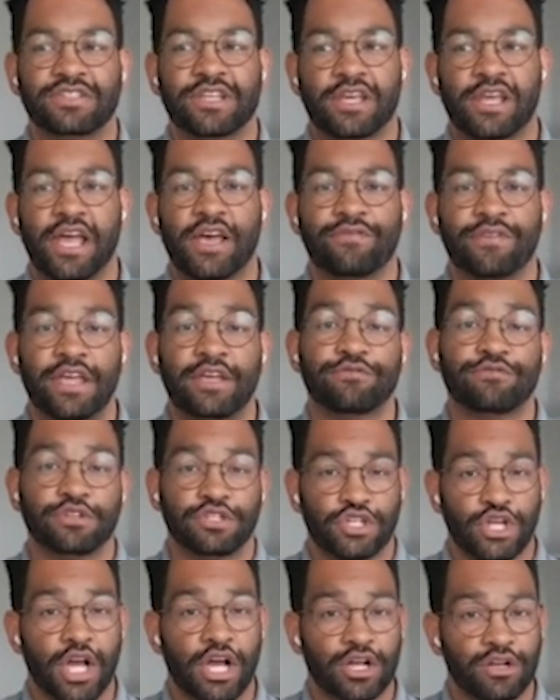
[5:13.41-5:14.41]
to have a
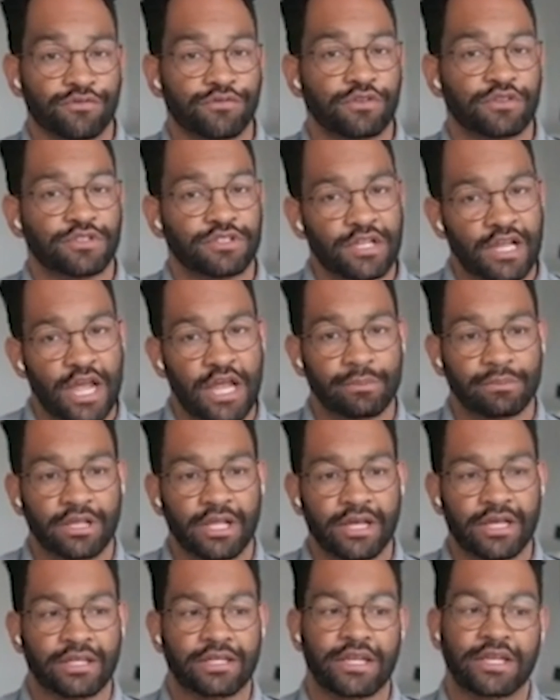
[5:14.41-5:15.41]
photographer's
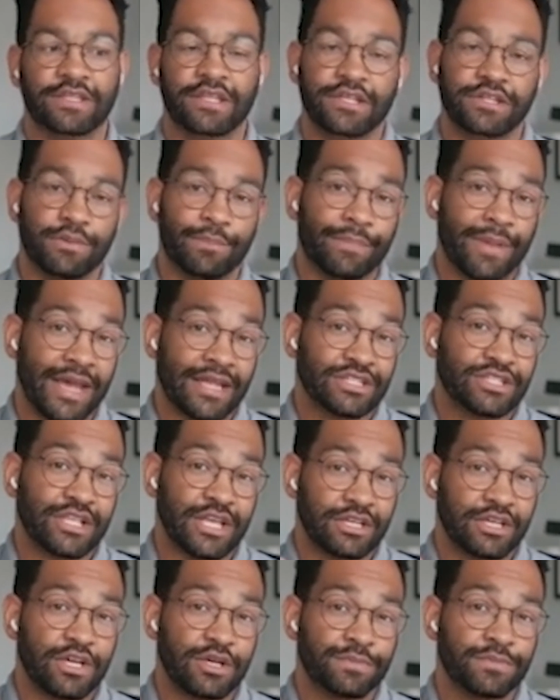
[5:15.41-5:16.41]
timeline and then to match
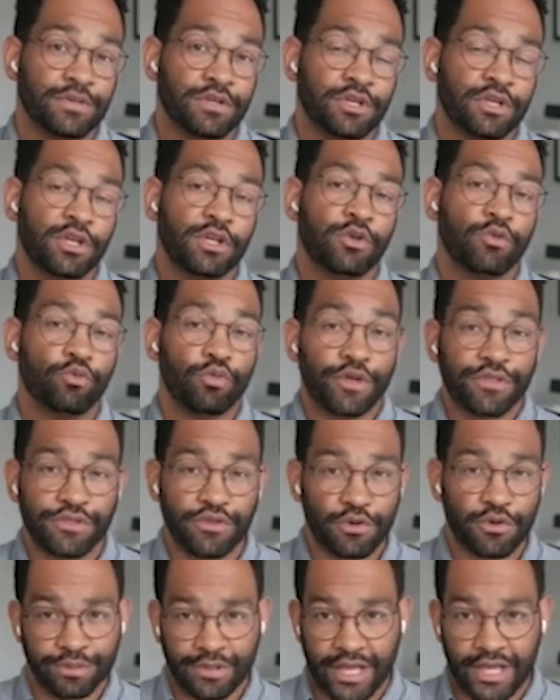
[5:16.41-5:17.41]
that up with
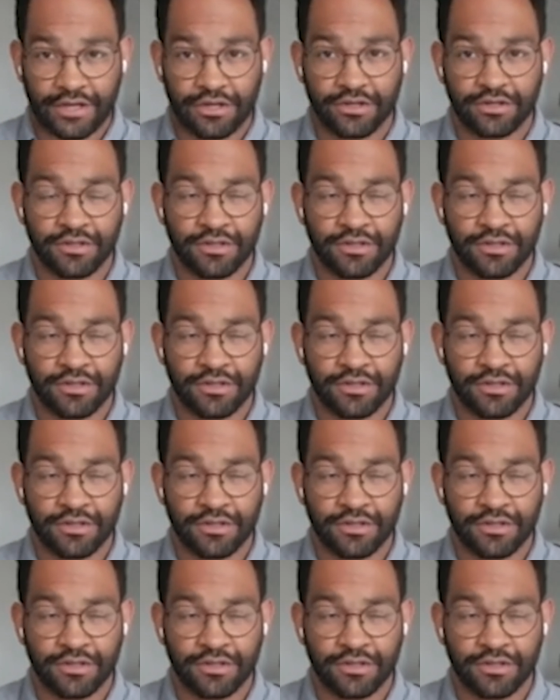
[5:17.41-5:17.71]
your planner.